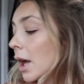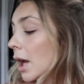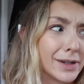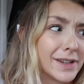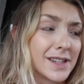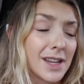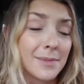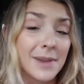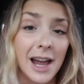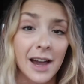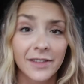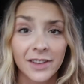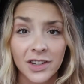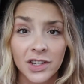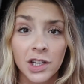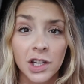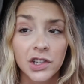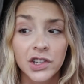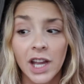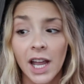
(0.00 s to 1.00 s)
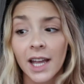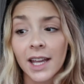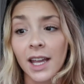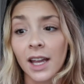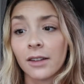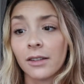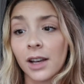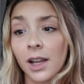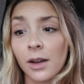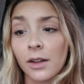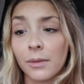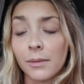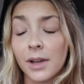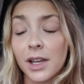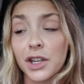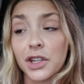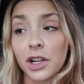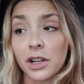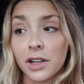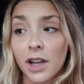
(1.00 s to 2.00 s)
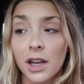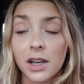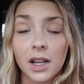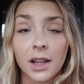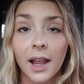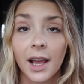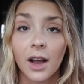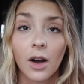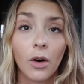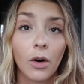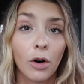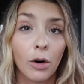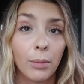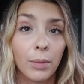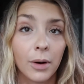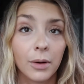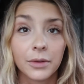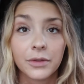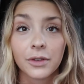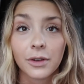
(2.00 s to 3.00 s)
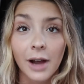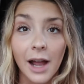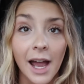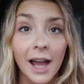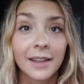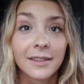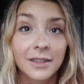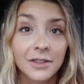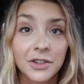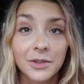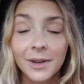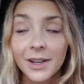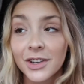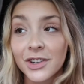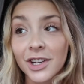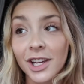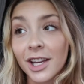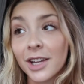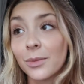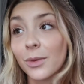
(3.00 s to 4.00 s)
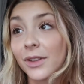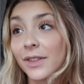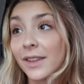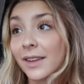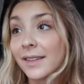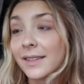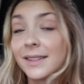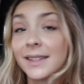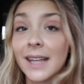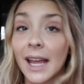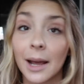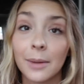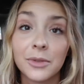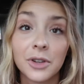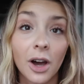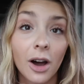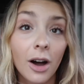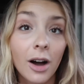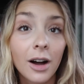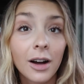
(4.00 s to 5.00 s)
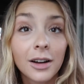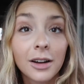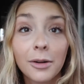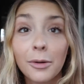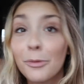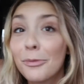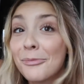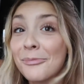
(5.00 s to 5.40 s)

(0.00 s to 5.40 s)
But somehow this chit chat get ready with me turned into like a whole post-grad situation with this damn dog